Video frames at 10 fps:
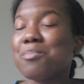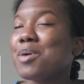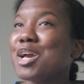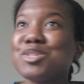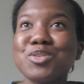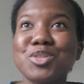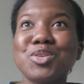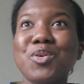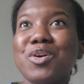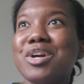pressure
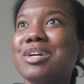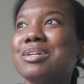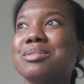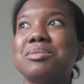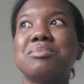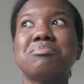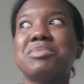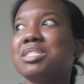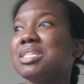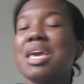sores,
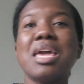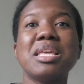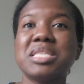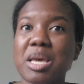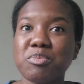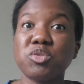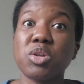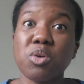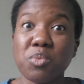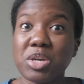just any type of
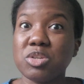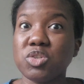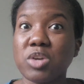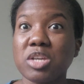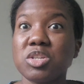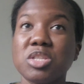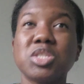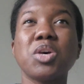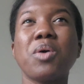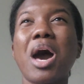general reconstruction.
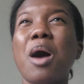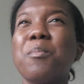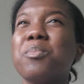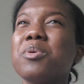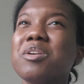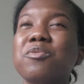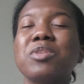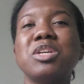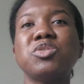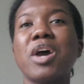So I'll
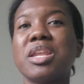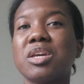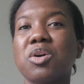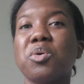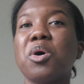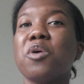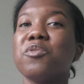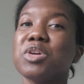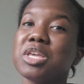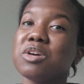briefly try to go
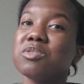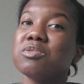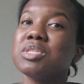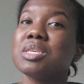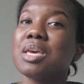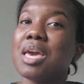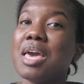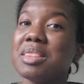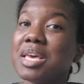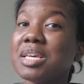over those
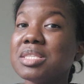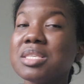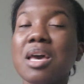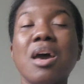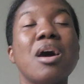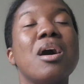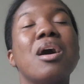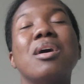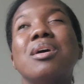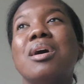in this,
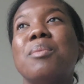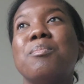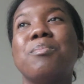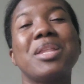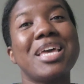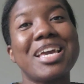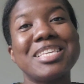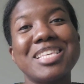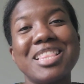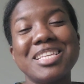but like
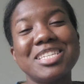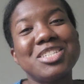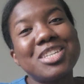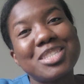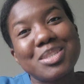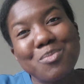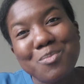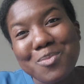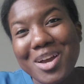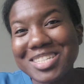I said, this is just
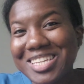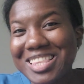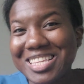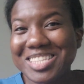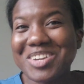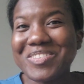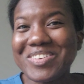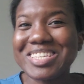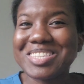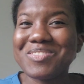brushing the
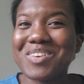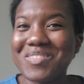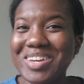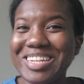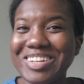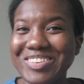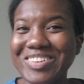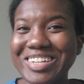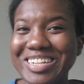surface of what we do.